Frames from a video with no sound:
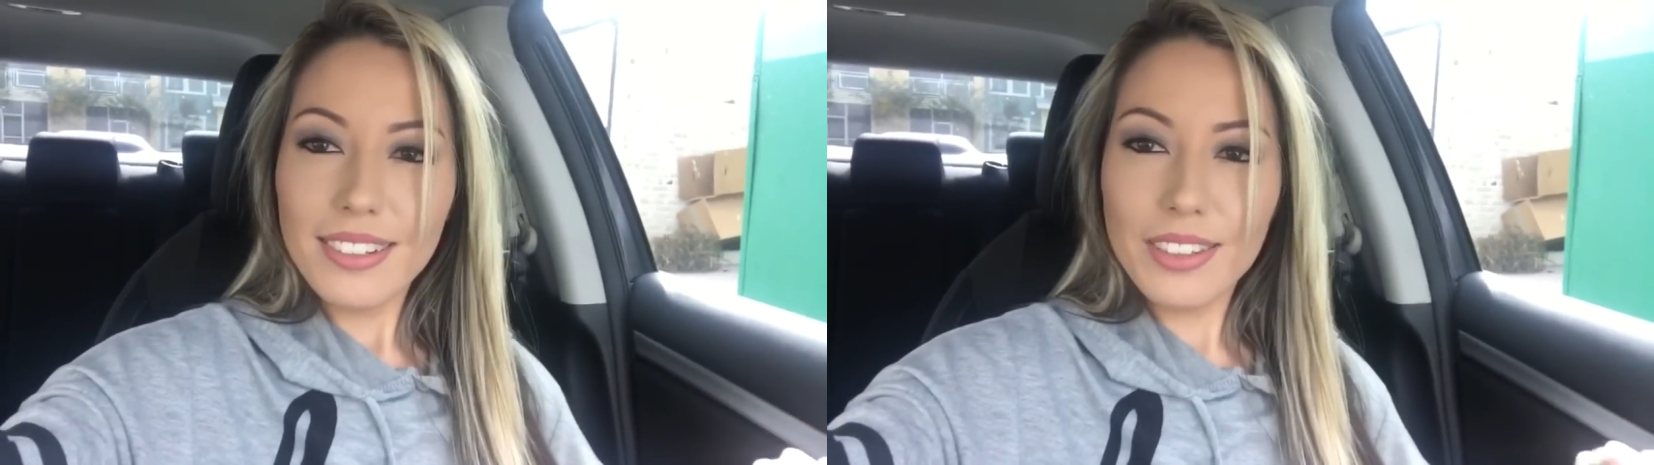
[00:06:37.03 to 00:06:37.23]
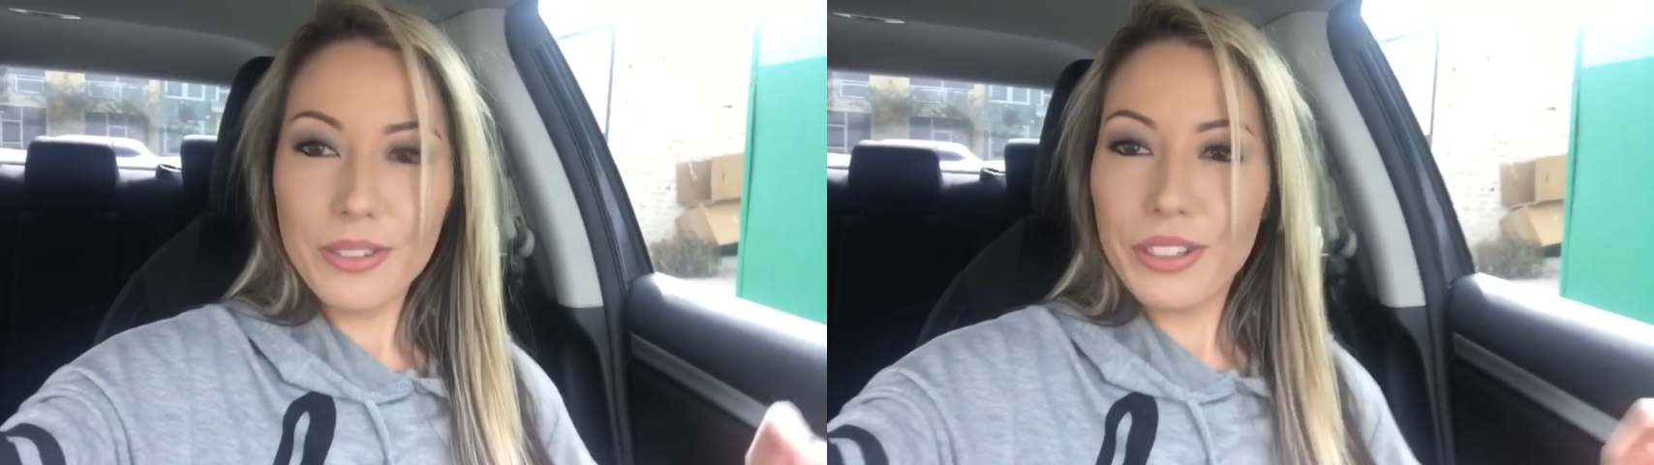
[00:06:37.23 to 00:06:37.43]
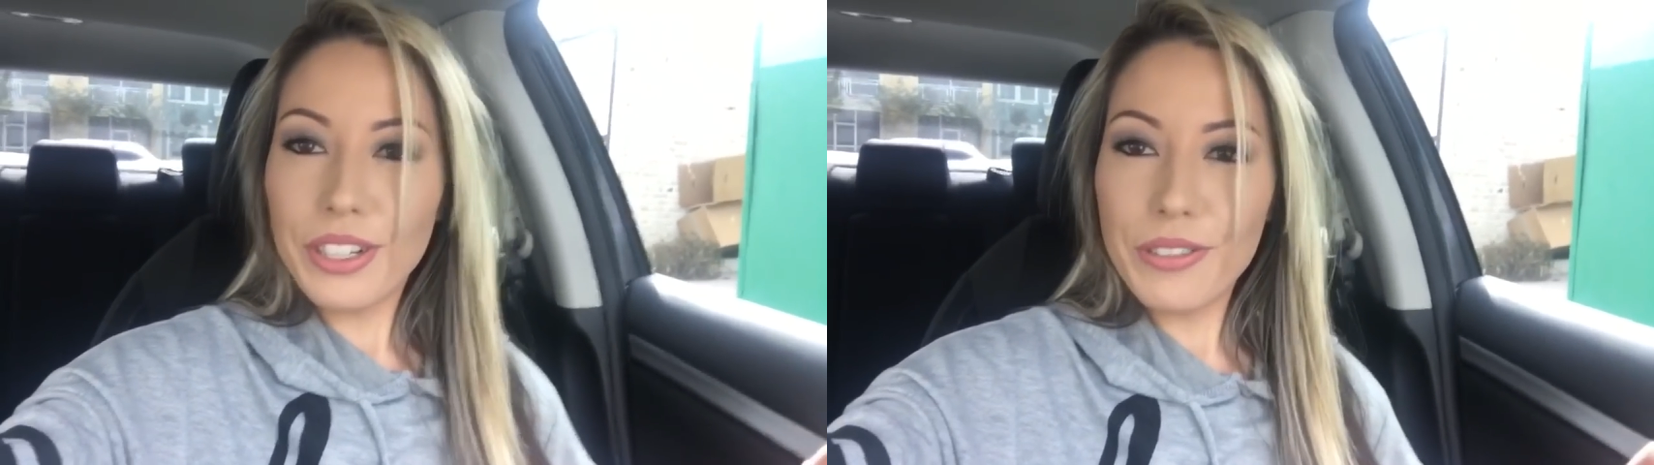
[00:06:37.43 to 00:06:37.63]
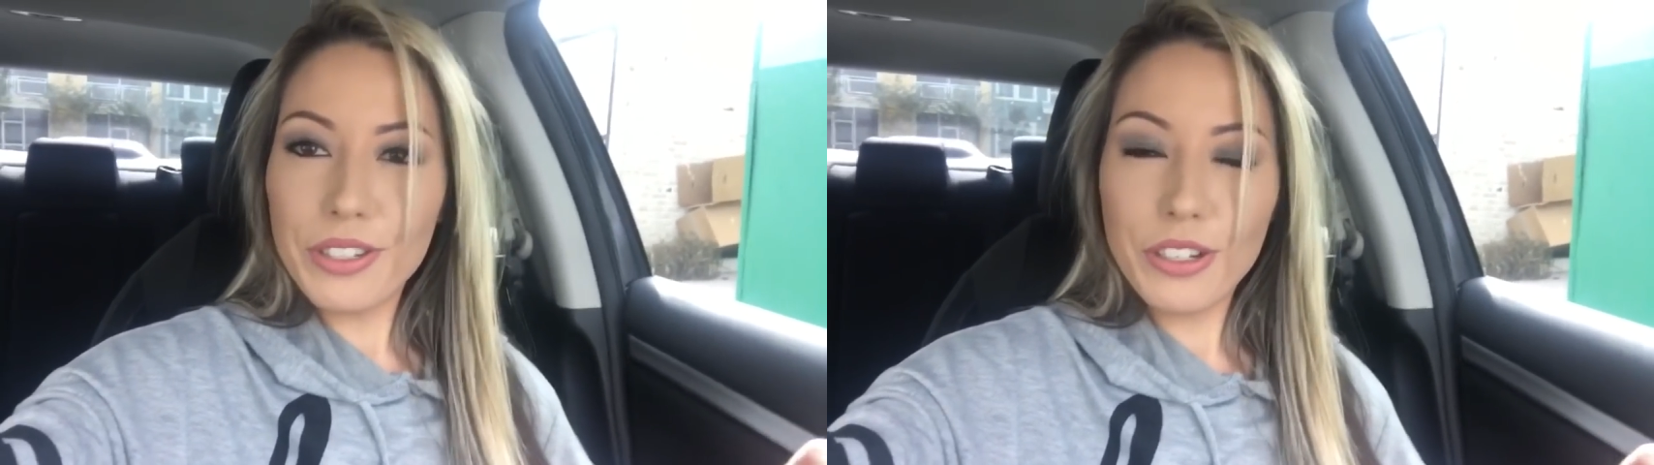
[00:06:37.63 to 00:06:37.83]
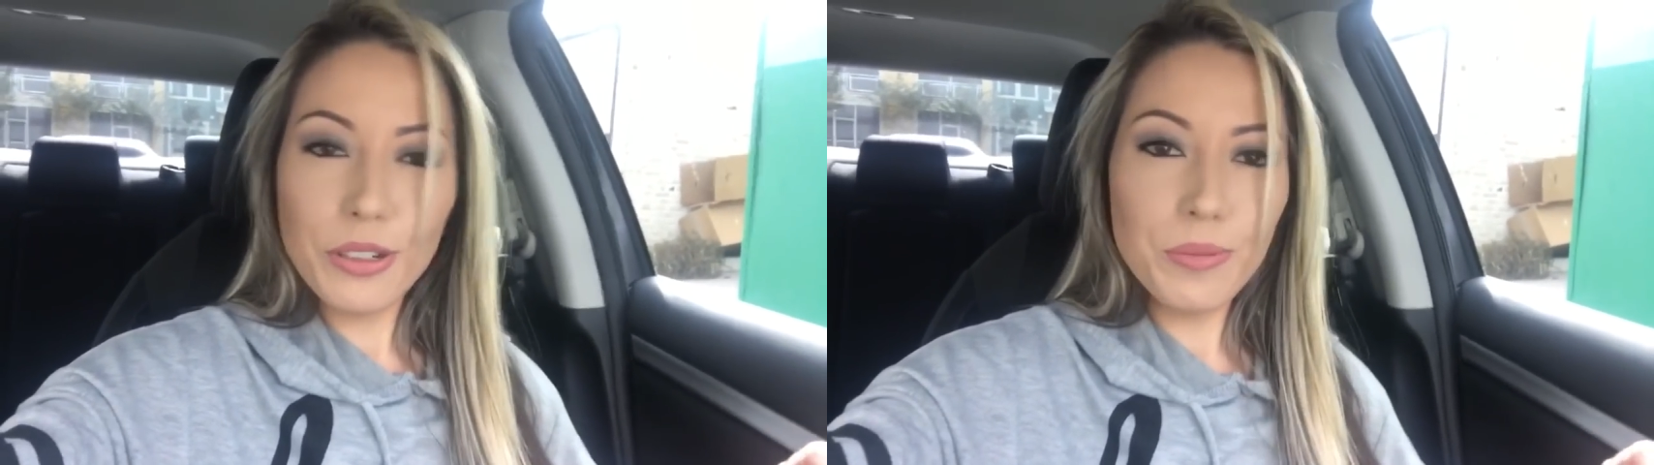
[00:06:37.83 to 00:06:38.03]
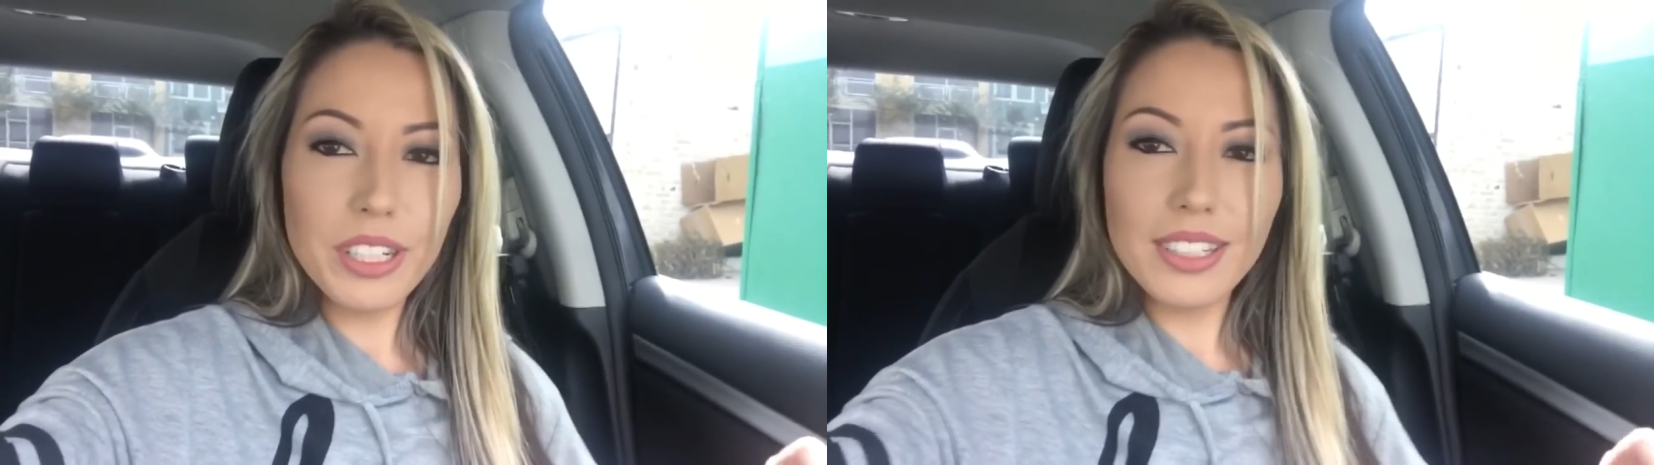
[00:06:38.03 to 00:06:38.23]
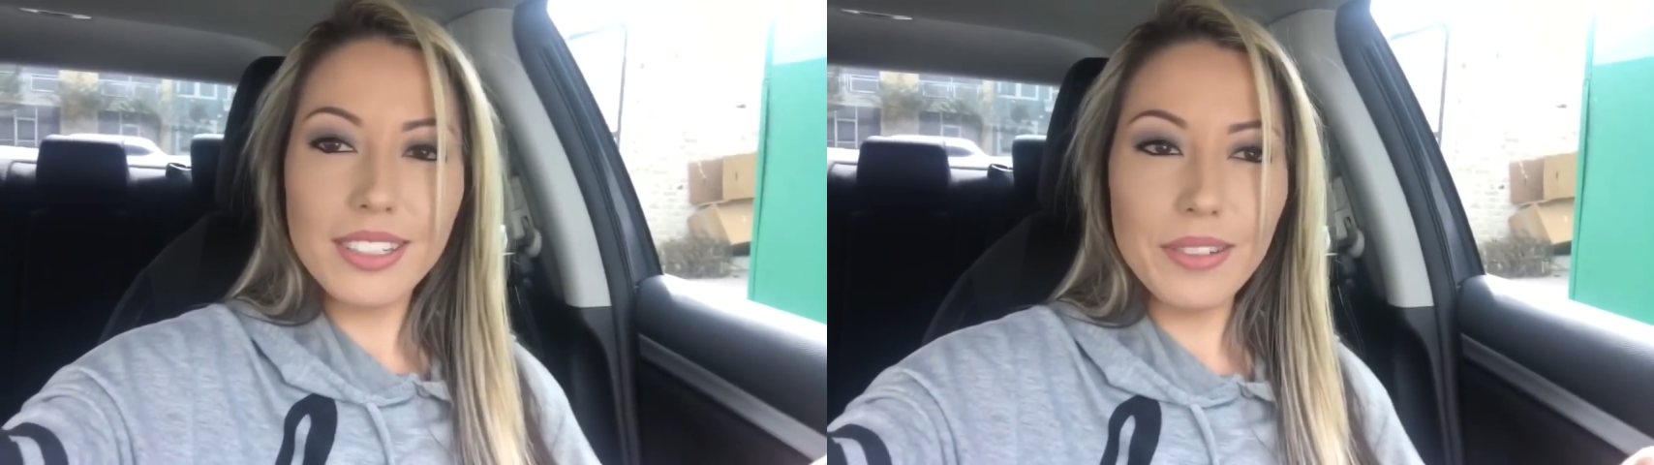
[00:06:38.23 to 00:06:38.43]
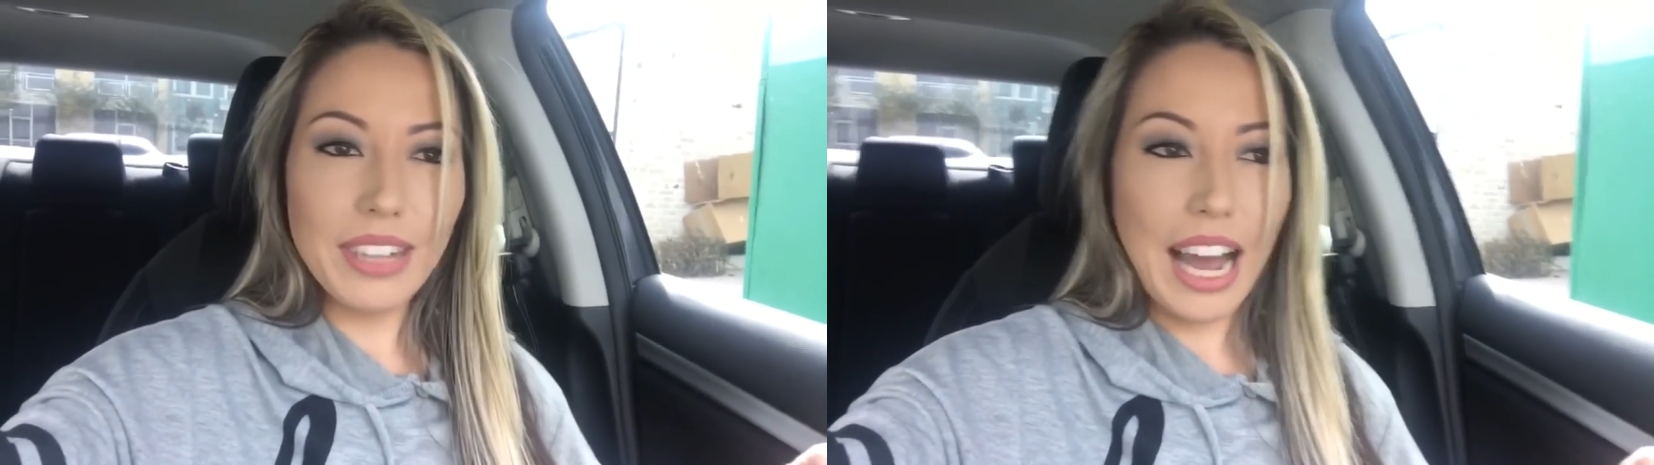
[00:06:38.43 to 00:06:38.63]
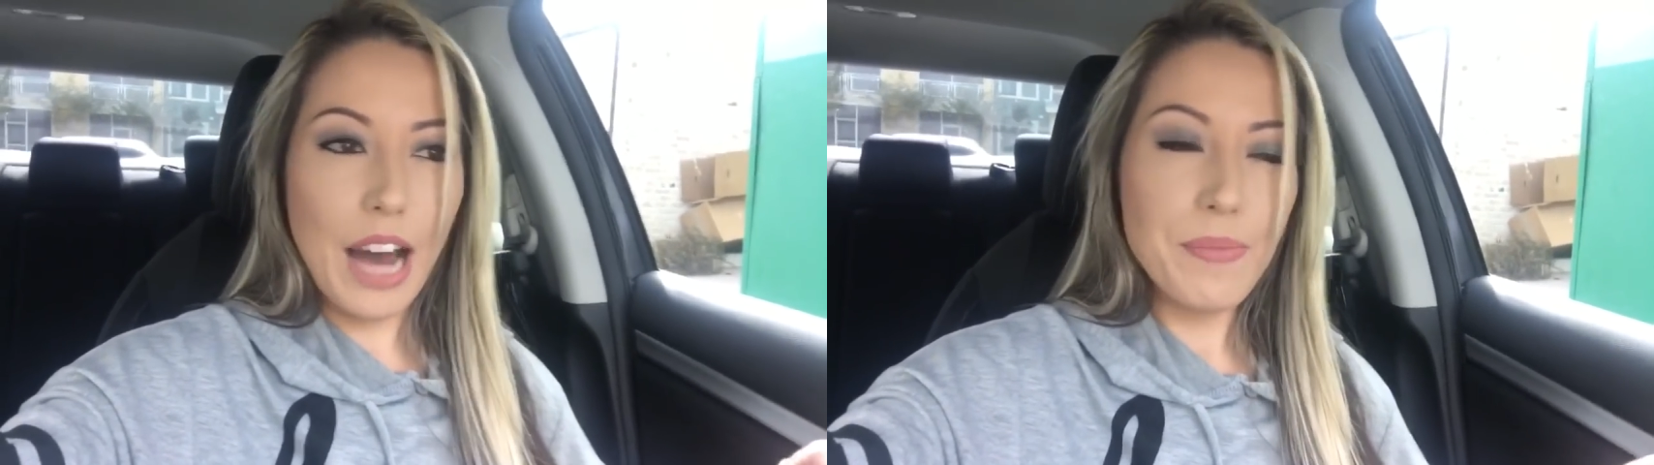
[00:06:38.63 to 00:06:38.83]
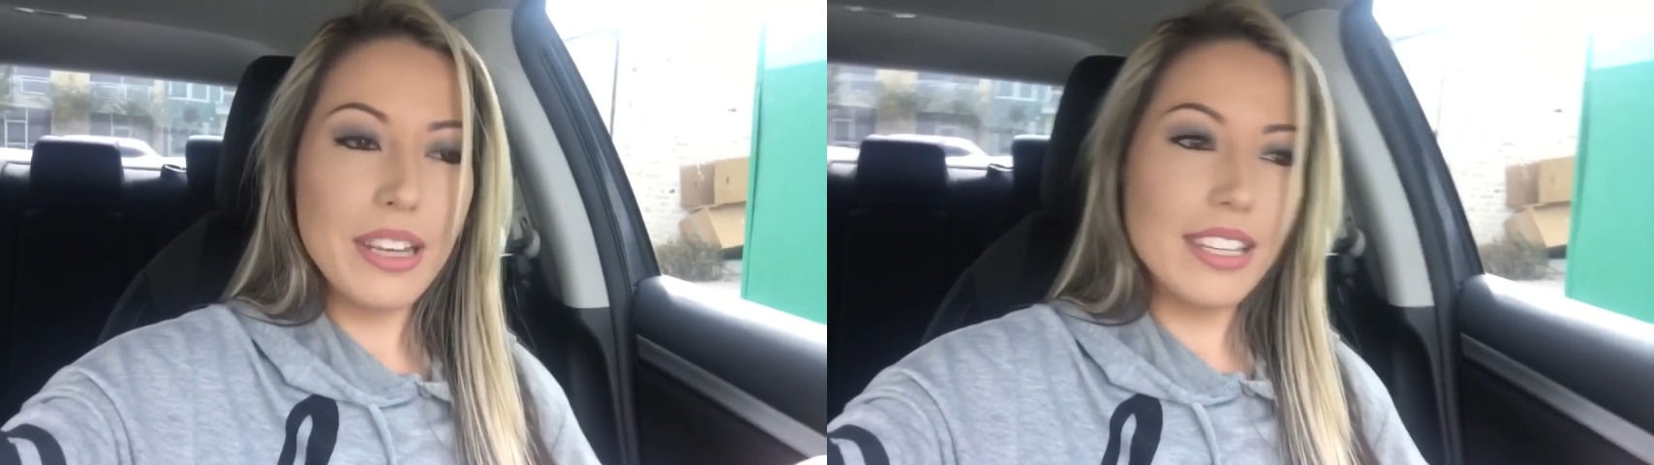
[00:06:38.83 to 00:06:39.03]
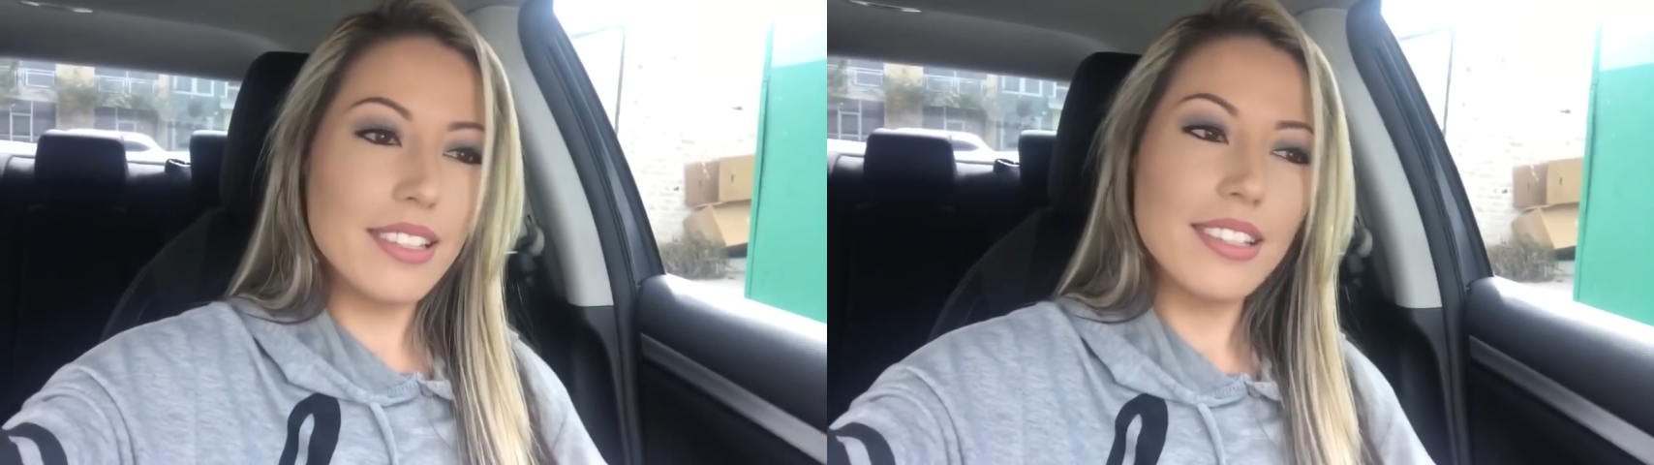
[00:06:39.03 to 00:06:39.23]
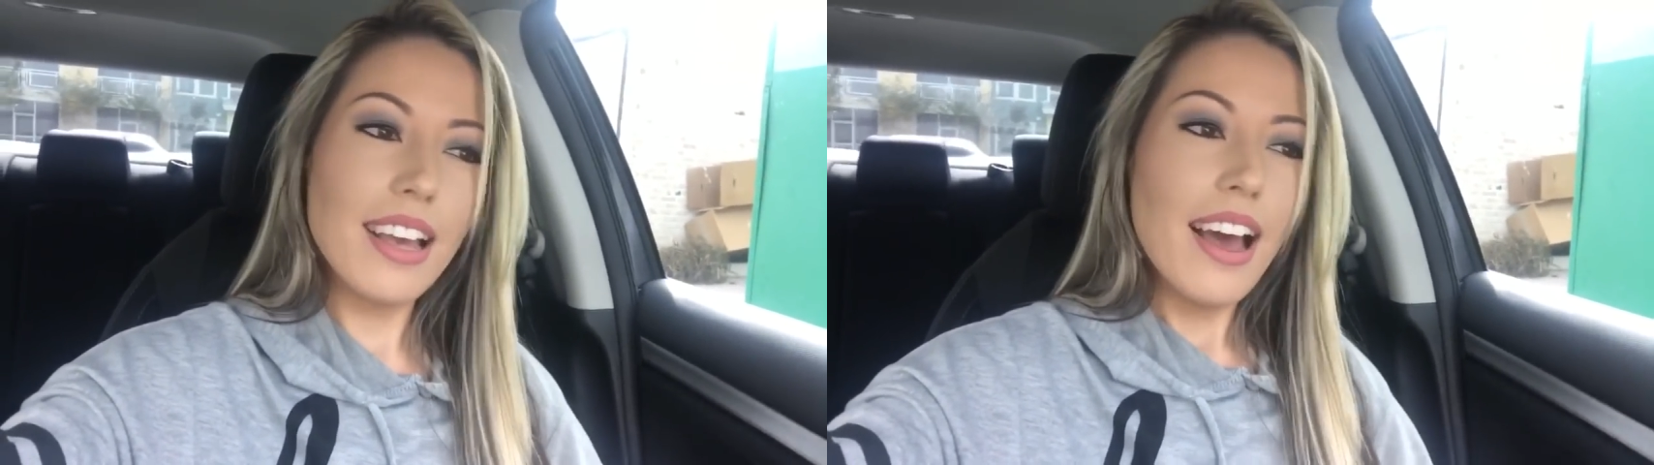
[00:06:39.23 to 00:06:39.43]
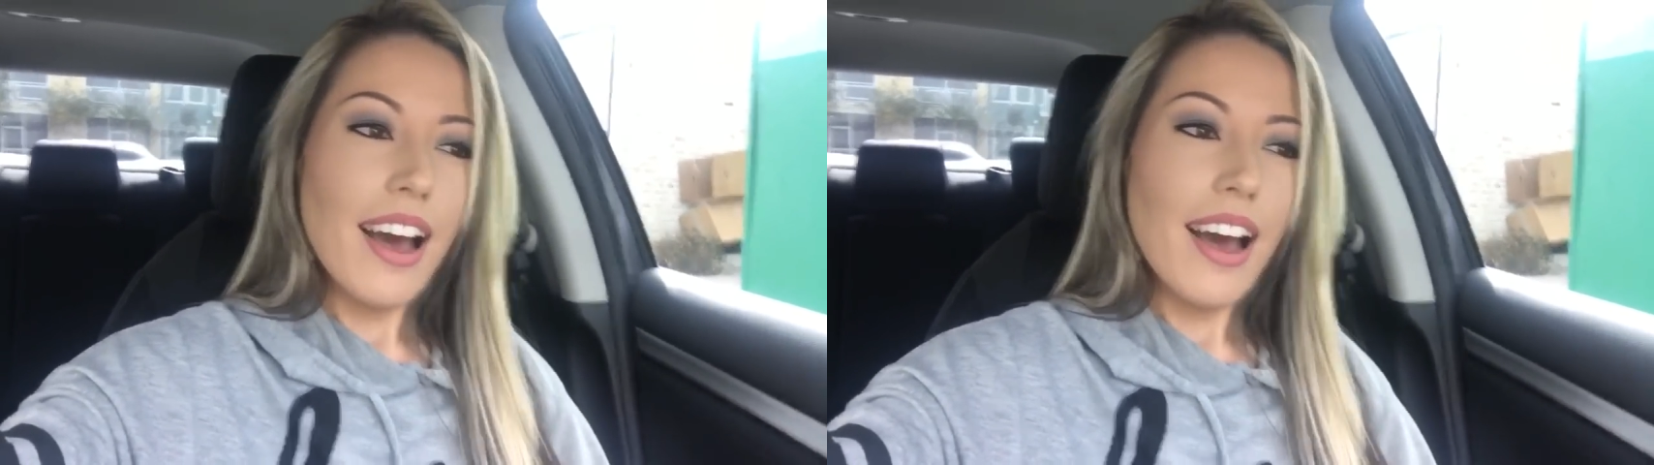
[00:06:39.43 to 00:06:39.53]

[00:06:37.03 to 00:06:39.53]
through YouTube just to see what happens,